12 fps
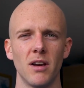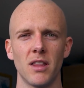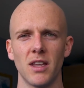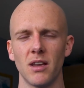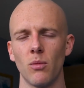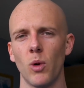there
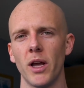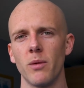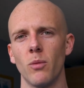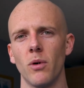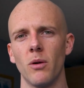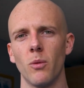anything a way
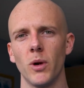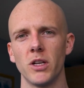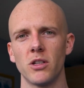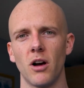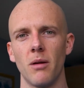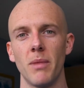in
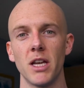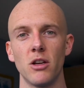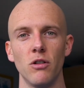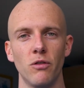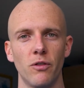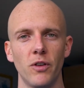which I make
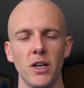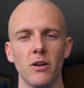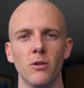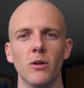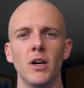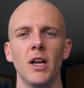you
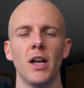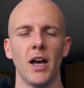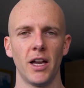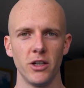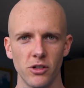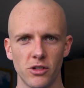feel?
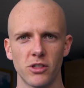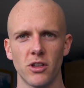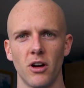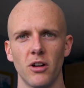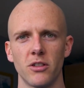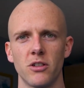And you can
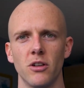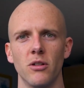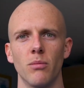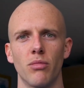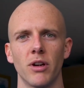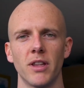start
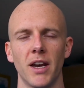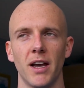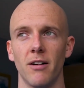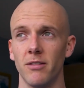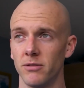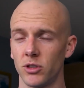to bring that
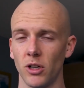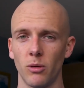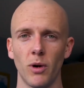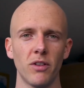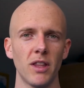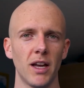out. So
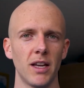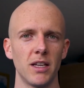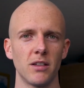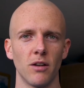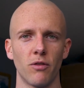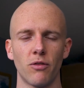whether that
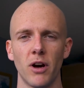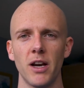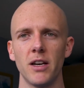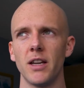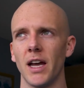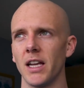is a
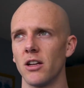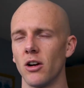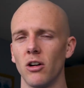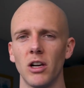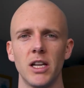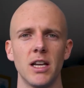friend, a
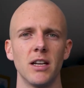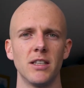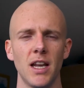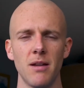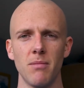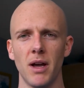colleague, a
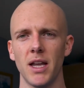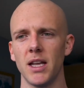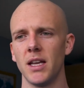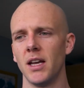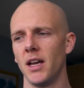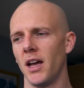
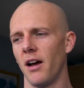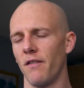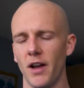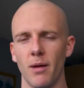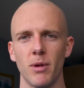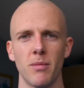teammate, a
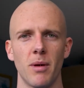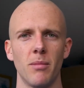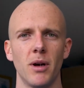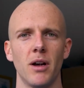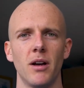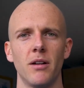family
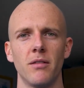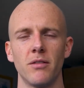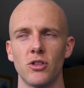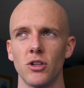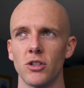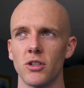member,
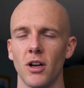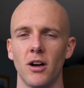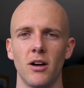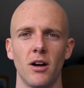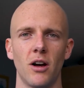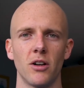just
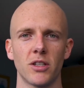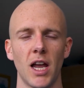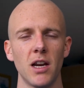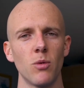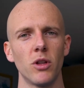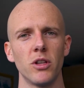ask
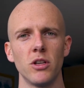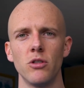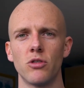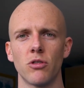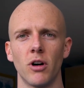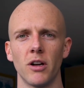anyone that you
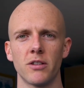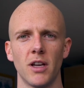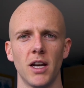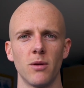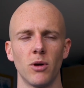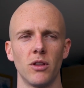trust,
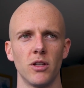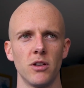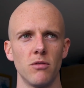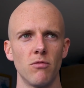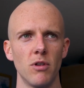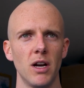anyone that
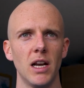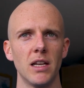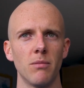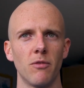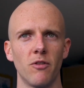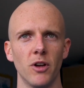you
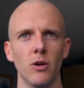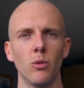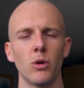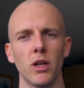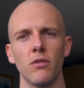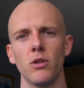really feel
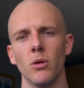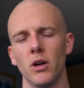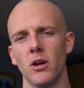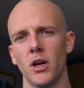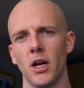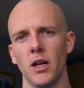will give you
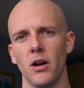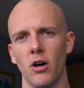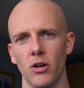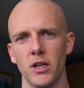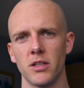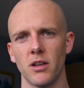an, an
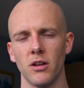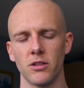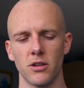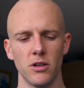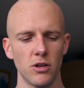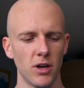honest
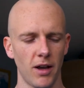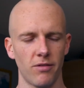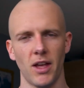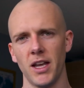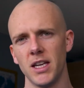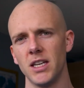answer, and you can have
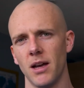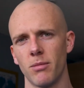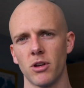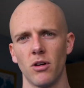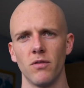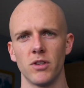that in
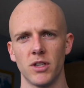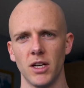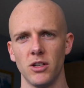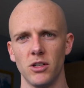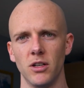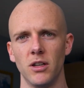depth
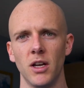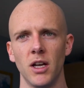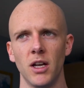conversation.